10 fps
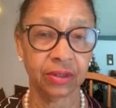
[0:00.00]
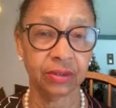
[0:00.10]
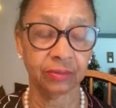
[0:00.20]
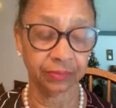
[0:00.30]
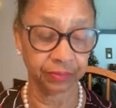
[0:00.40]

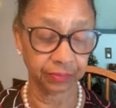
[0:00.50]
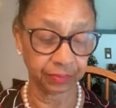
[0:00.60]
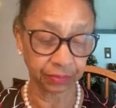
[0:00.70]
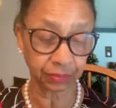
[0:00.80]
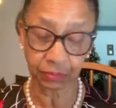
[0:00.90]

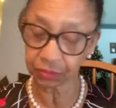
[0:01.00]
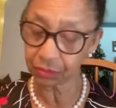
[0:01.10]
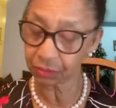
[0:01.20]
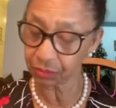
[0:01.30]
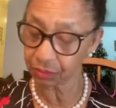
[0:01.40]

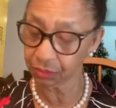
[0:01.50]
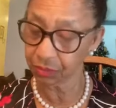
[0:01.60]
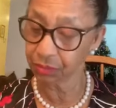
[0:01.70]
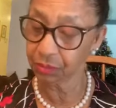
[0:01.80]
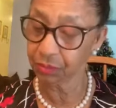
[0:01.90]

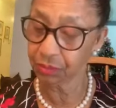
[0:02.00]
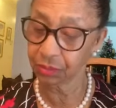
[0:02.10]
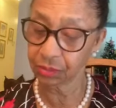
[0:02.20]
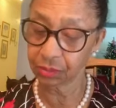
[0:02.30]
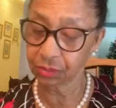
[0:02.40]

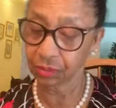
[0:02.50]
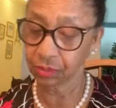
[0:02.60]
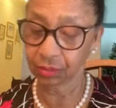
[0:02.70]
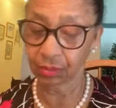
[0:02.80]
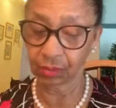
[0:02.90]

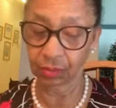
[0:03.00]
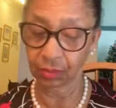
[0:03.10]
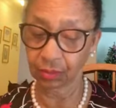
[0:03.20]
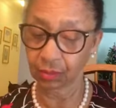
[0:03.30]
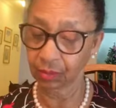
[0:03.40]

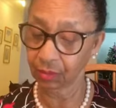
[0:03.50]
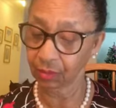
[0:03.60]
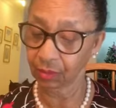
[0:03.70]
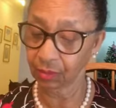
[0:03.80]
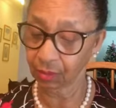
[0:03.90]

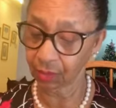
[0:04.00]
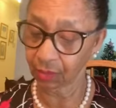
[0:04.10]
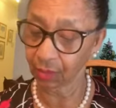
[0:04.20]
(no one is talking)